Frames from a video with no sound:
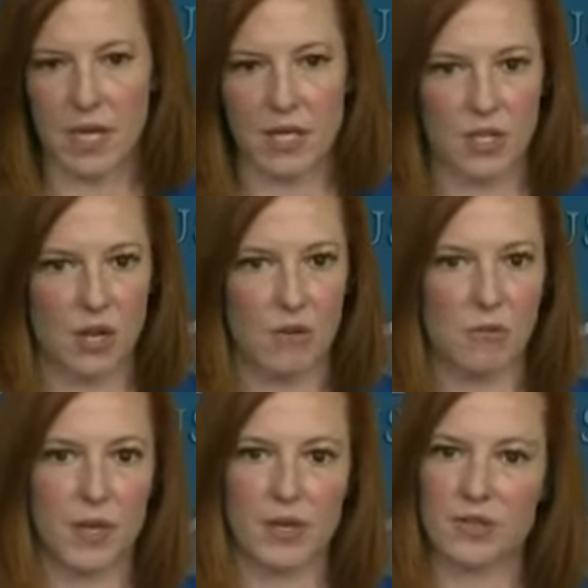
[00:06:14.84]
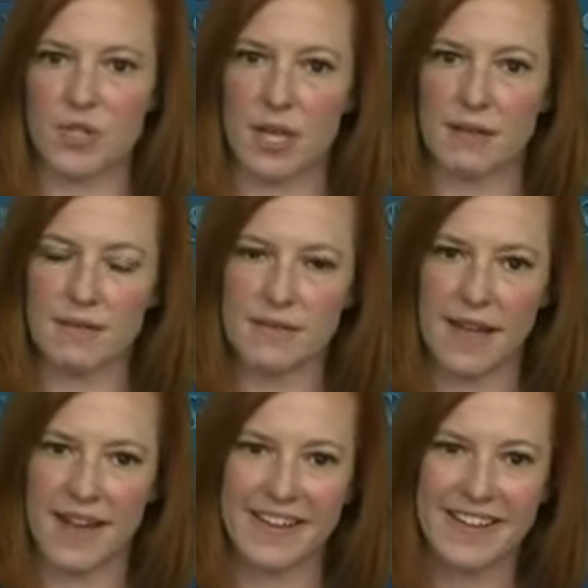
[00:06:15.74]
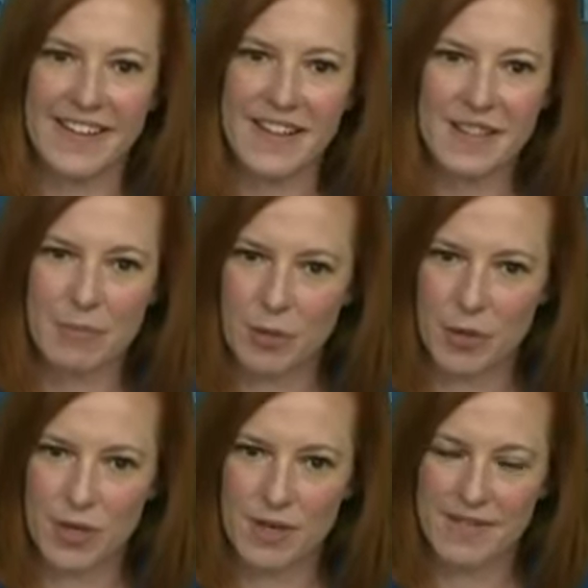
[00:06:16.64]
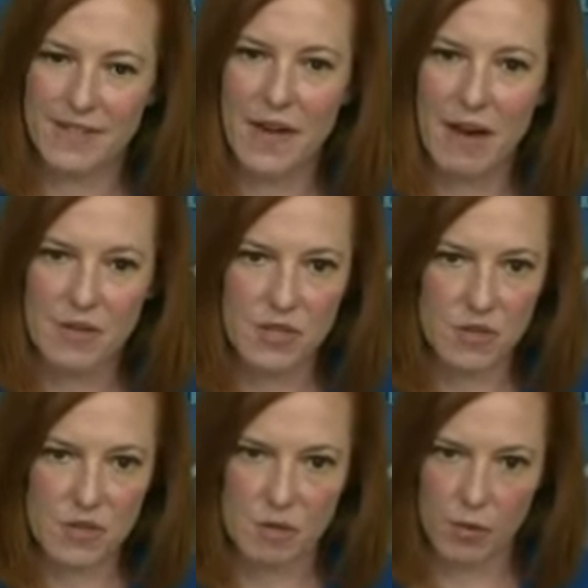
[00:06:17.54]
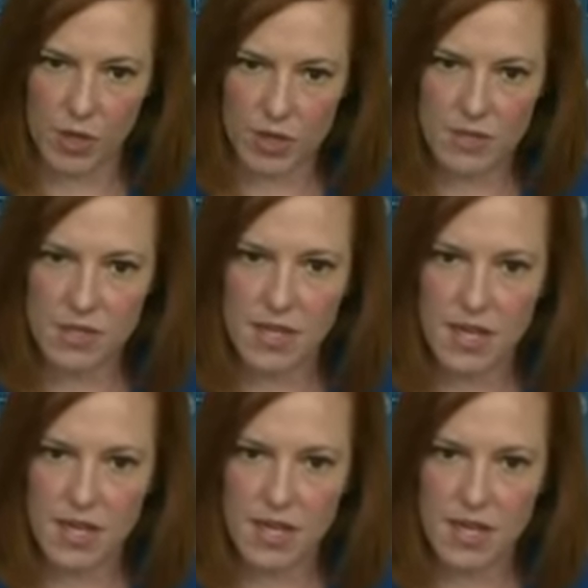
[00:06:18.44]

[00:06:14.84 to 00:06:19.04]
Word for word: WHO. We understand that the border, the virus knows no borders,